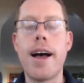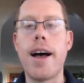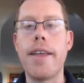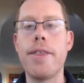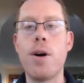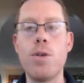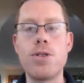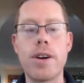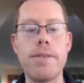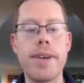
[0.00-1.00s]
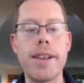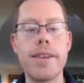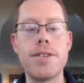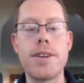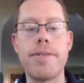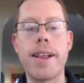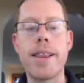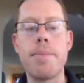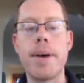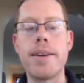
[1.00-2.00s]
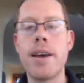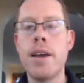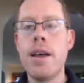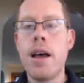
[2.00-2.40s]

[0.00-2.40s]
on the Ho-Chunk Village development.